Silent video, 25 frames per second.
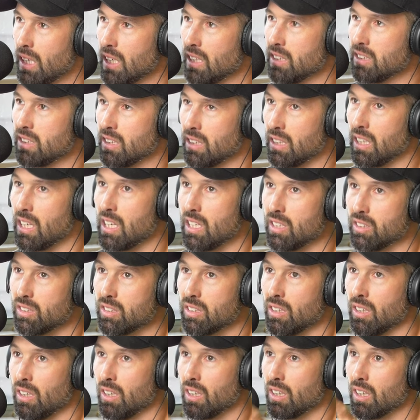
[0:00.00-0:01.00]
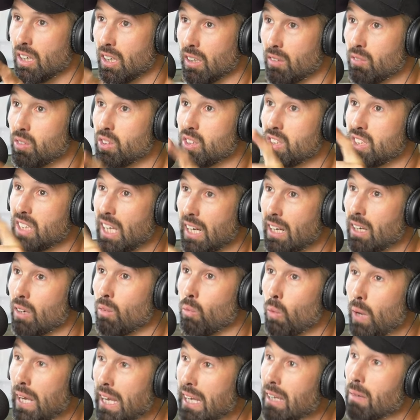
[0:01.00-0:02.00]
He's in his kind of
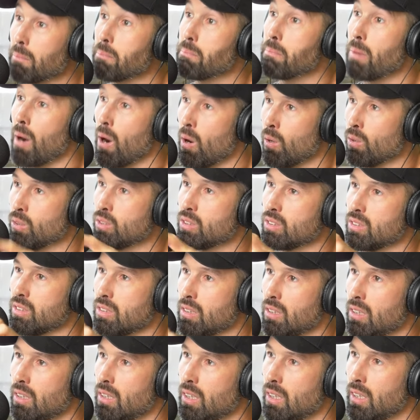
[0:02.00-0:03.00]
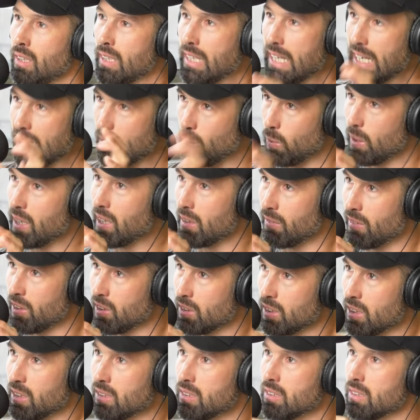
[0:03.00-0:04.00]
second week post. He had a week of
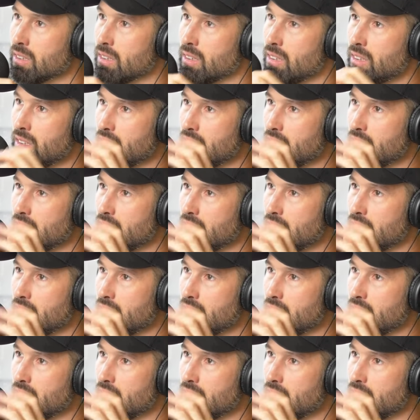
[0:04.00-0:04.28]
illness,